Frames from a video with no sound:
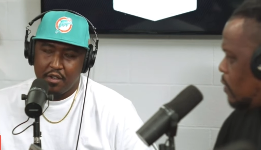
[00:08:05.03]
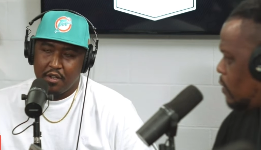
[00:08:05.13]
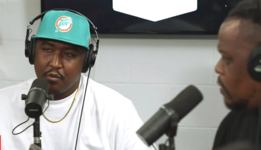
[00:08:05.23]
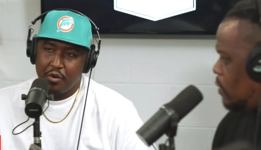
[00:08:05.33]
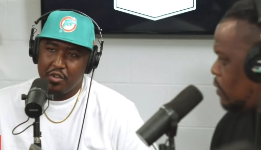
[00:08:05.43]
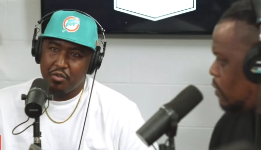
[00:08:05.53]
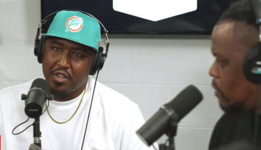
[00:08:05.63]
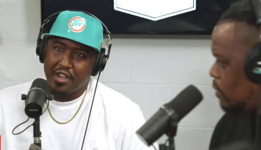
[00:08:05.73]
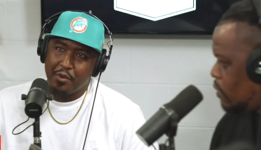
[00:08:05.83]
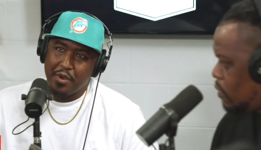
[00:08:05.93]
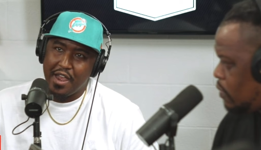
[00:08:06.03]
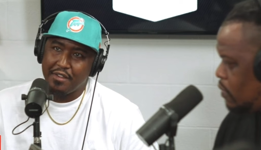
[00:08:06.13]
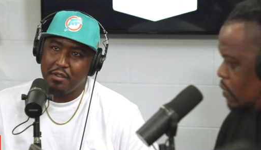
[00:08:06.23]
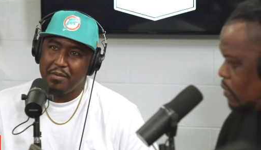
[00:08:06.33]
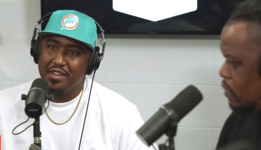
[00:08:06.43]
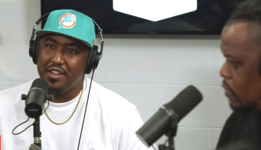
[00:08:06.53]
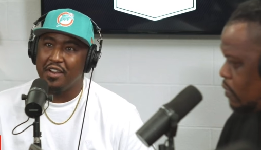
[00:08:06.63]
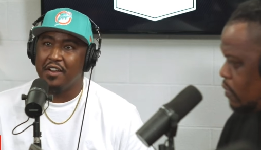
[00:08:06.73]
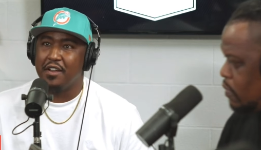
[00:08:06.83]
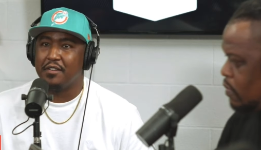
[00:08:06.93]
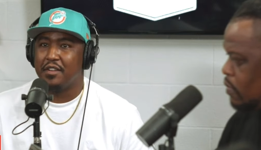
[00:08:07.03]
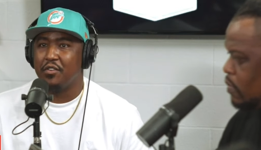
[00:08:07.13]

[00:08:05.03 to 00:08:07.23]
Speaker 1: What do you uh, think would have to be done in